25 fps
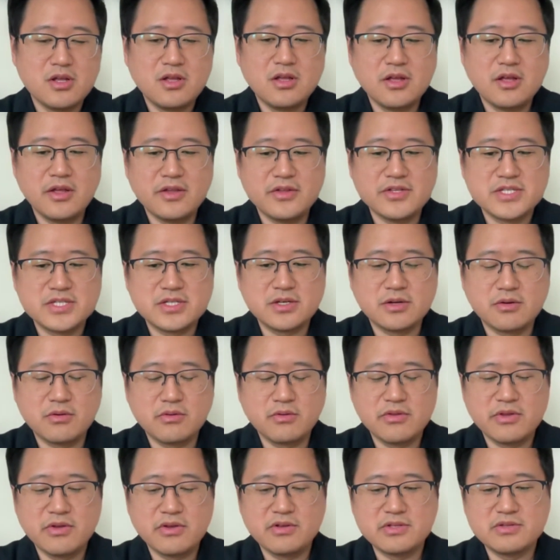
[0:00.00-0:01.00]
And so
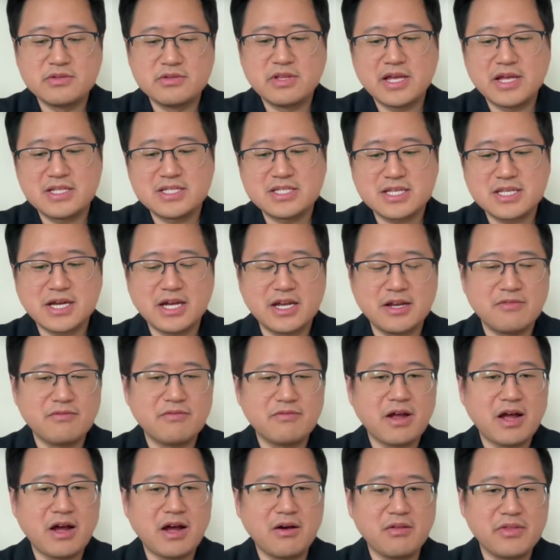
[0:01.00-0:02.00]
that's kind of
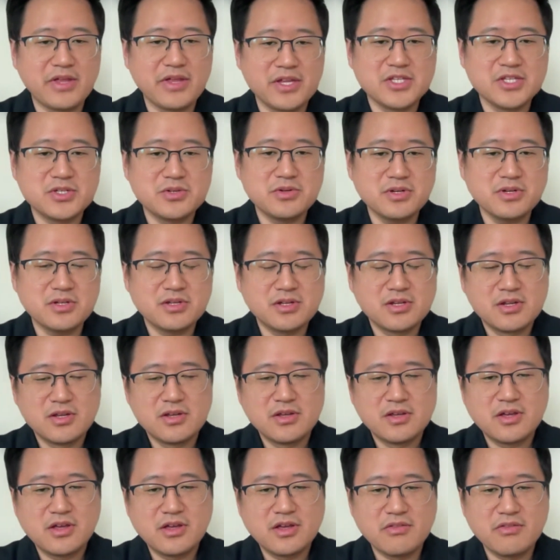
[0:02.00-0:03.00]
how they do it.
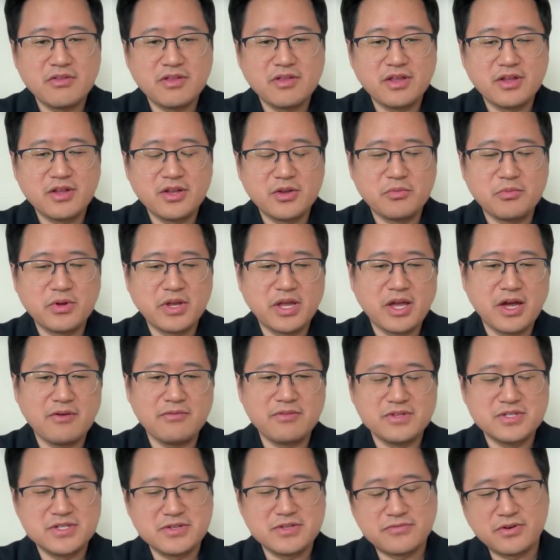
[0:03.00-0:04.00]
And then we have
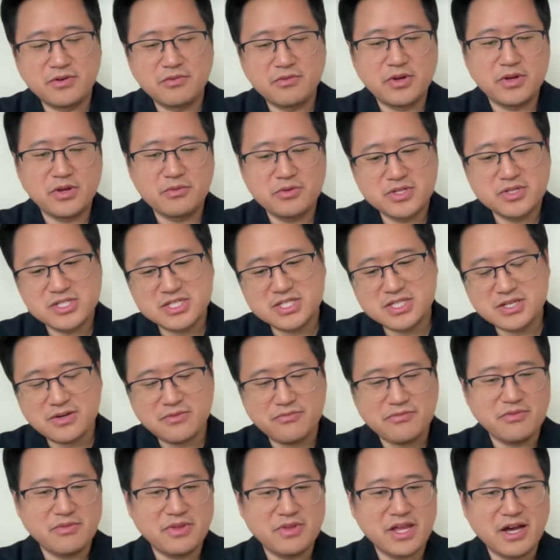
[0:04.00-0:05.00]
a different way. We just come
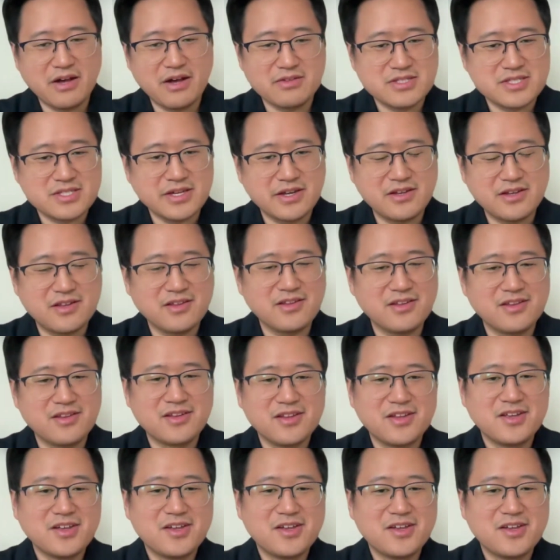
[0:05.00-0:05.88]
from the outside in.